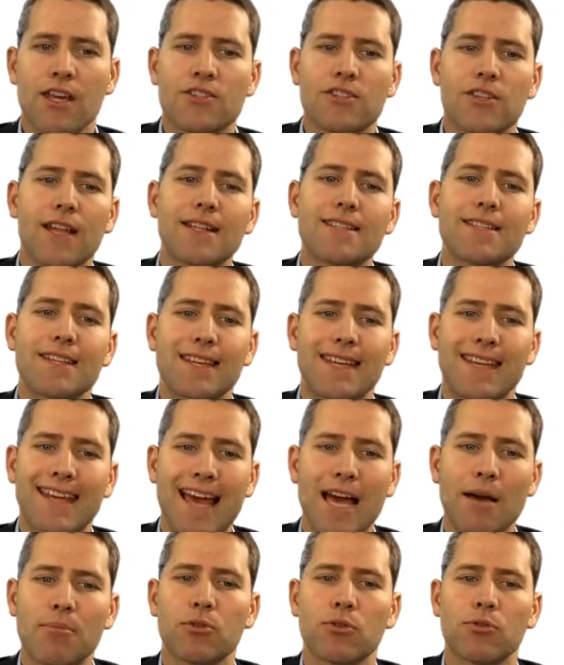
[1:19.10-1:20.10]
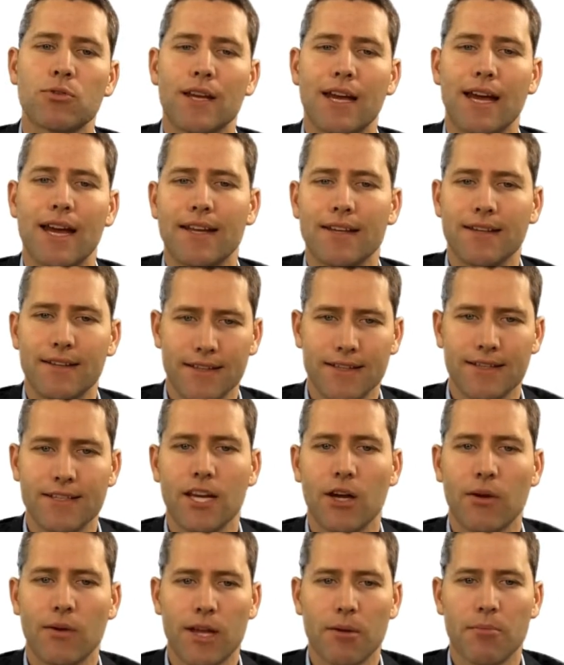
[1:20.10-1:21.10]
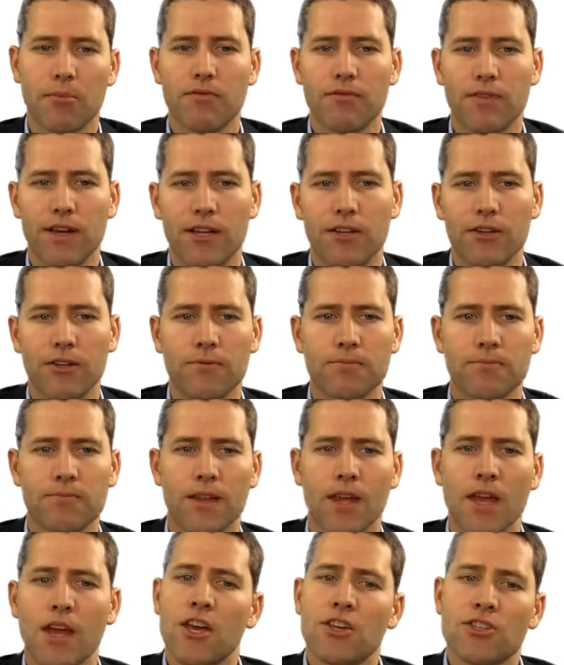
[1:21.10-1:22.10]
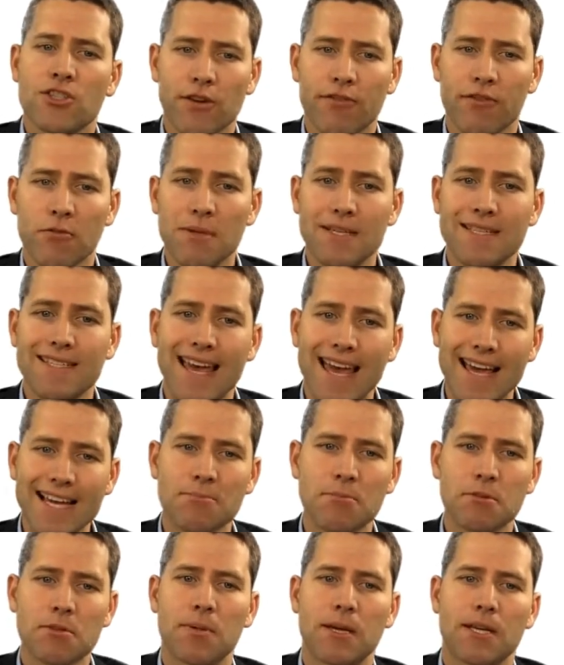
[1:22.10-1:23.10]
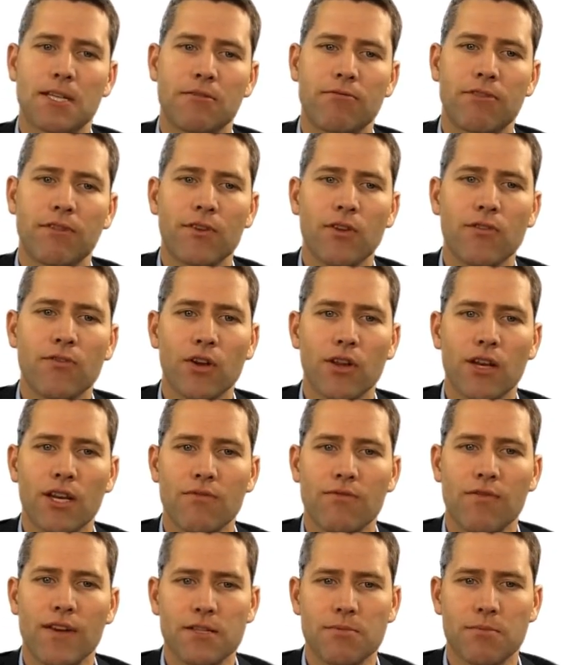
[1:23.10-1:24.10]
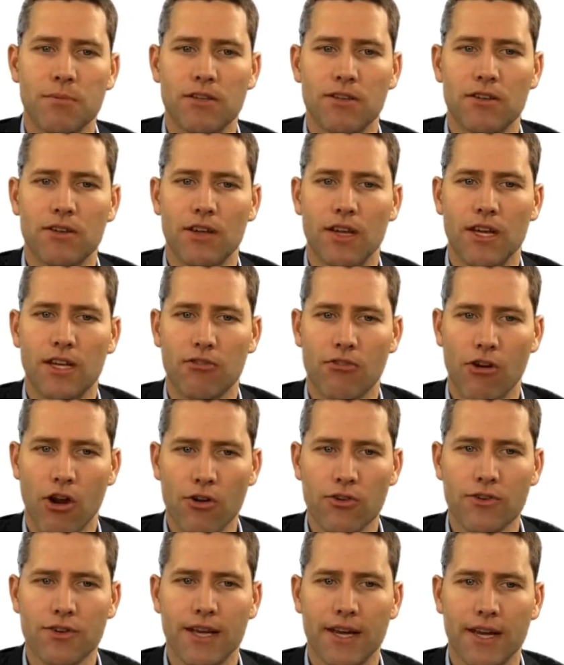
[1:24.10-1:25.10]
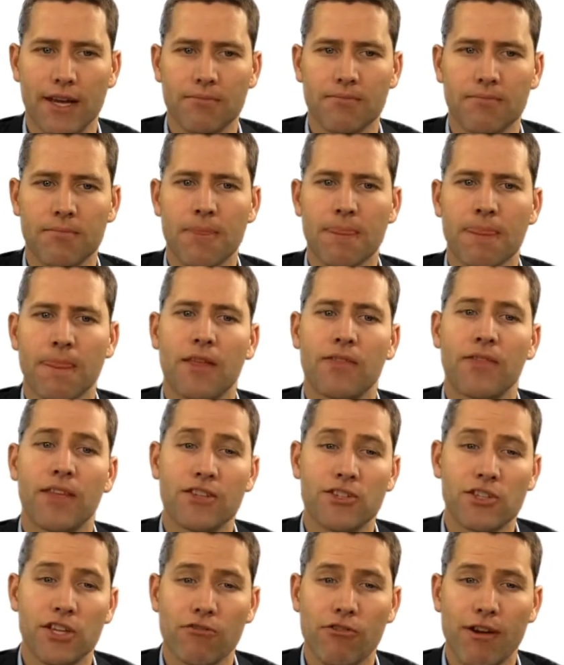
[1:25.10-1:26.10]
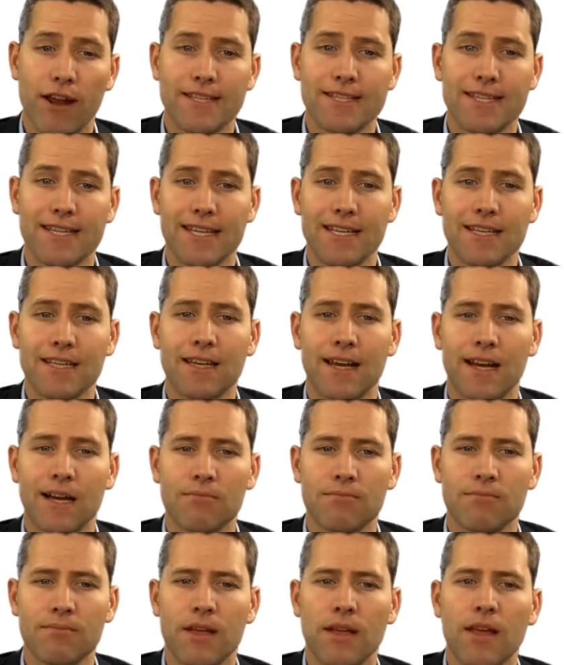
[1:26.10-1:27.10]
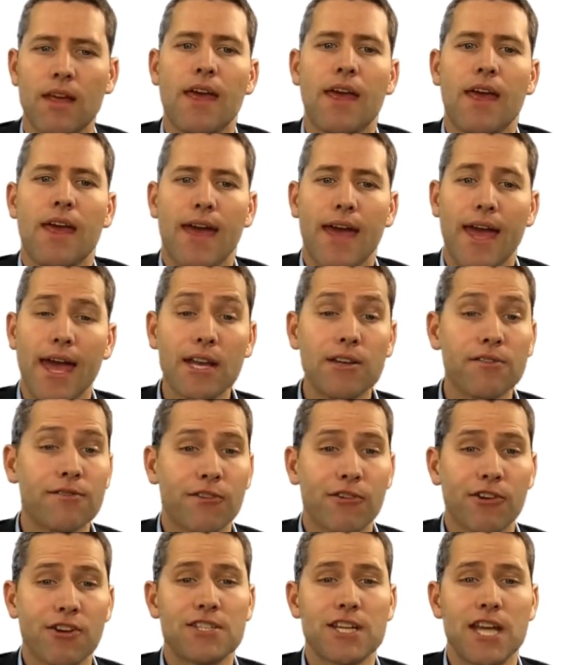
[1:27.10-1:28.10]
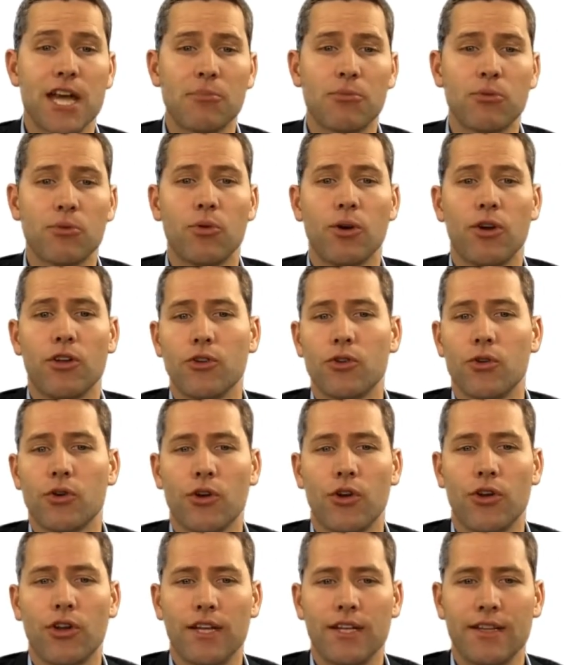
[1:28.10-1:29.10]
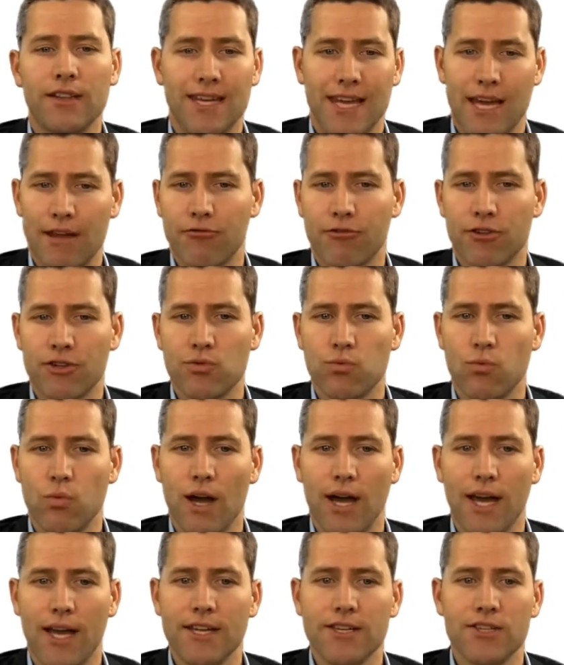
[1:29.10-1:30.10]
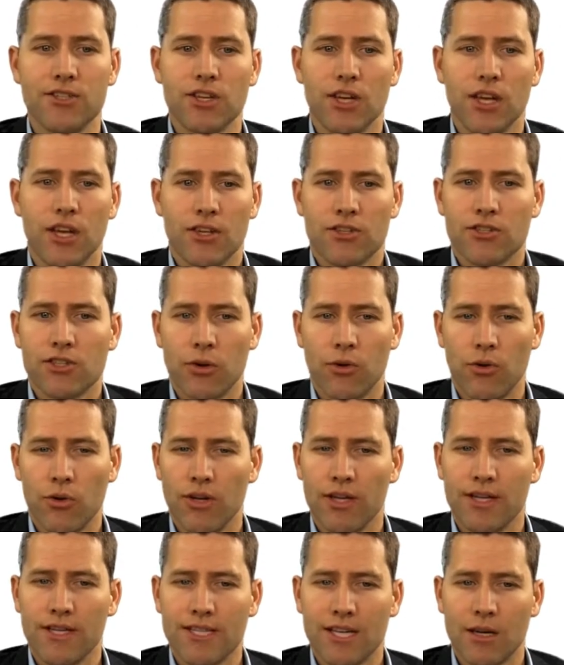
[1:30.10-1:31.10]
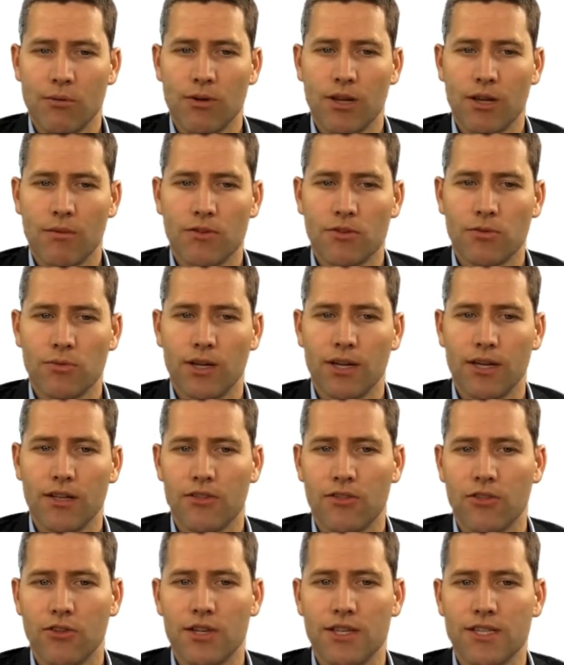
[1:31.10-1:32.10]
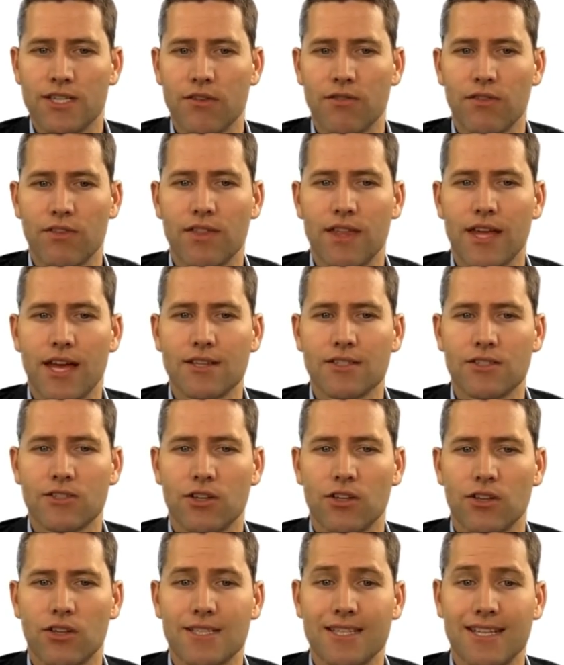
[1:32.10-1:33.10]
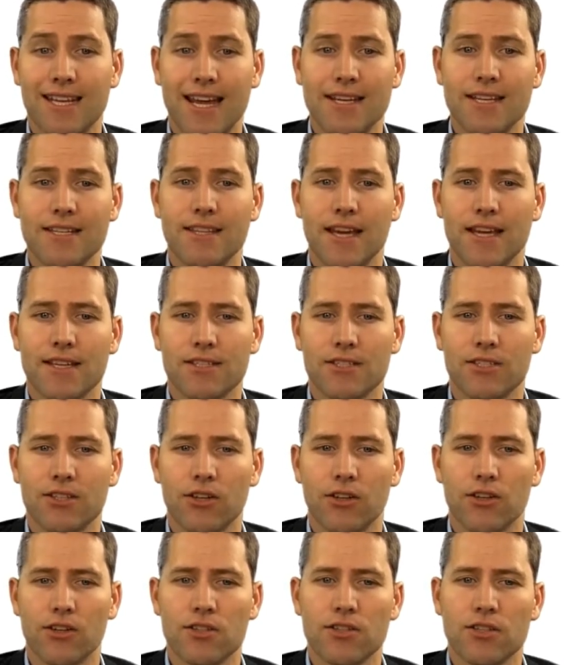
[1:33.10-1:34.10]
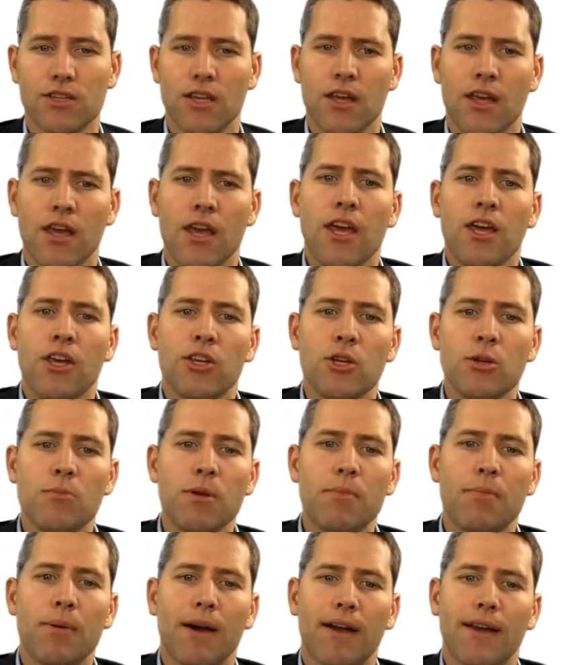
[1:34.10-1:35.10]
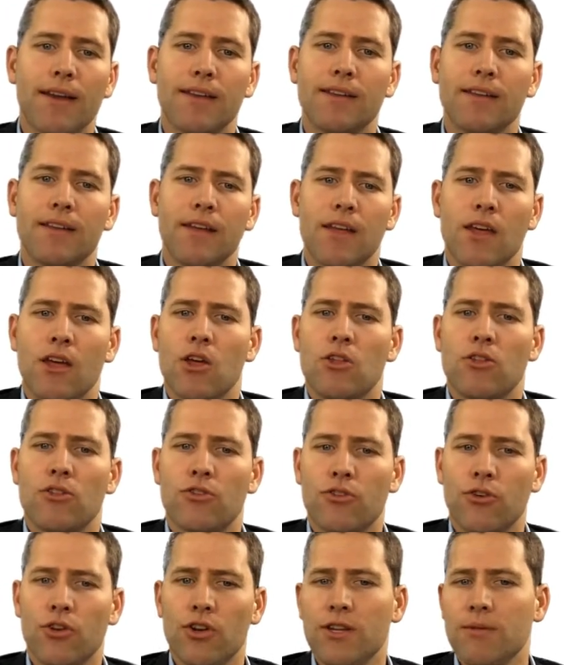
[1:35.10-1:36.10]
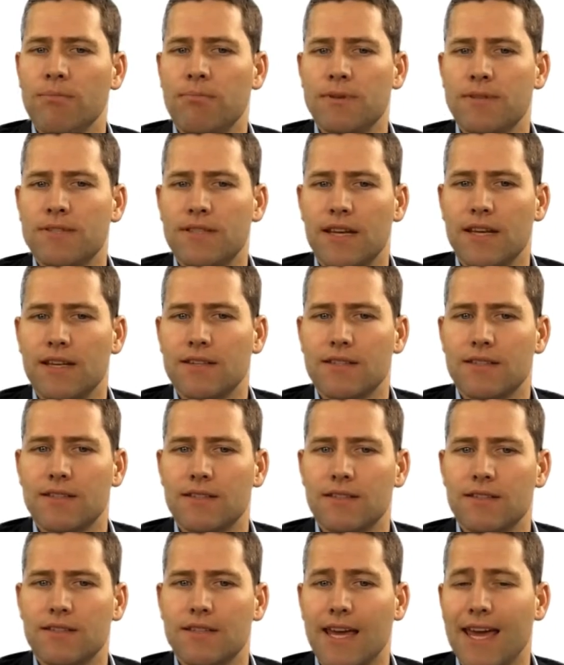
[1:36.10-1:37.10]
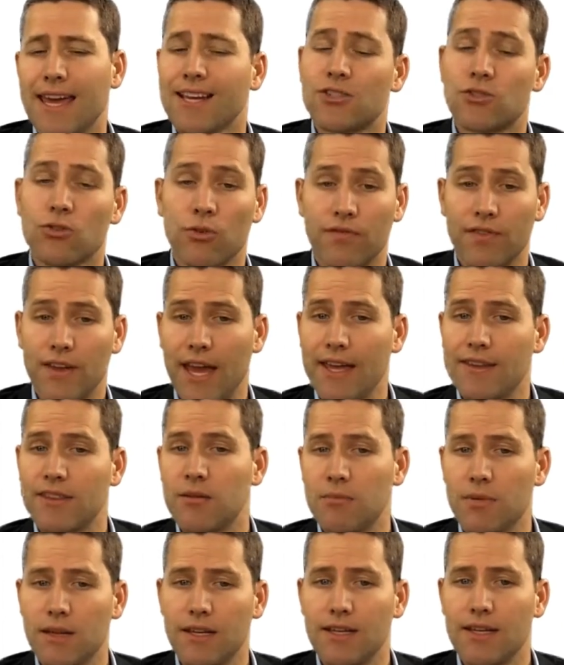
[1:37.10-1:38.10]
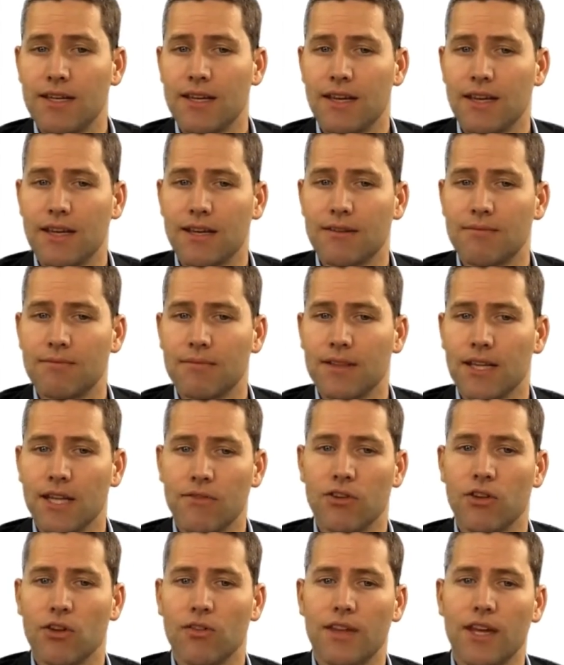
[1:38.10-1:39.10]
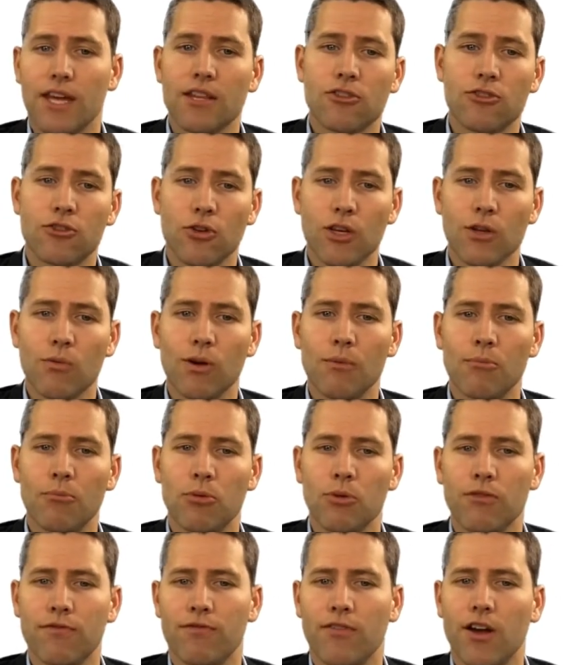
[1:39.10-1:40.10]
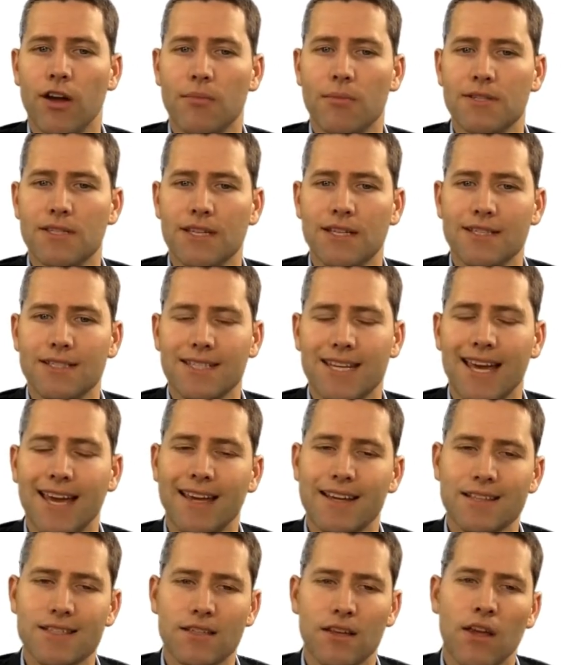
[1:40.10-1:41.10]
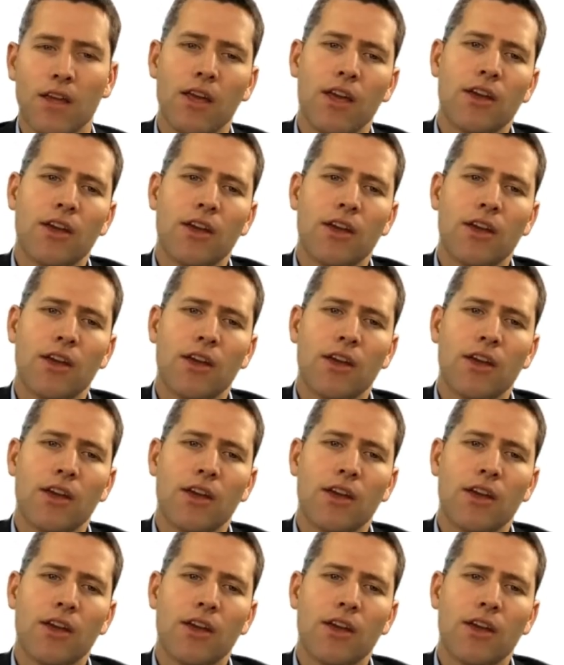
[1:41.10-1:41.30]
So that's the capital gain, it going up in value. So from a tax perspective, if you've got an investment in your own name that generates income, and for example, you're earning the average wage, so earning somewhere between $37,000 and $80,000, you'd be paying 30% tax, or if you add the Medicare levy on there, 31.5% tax.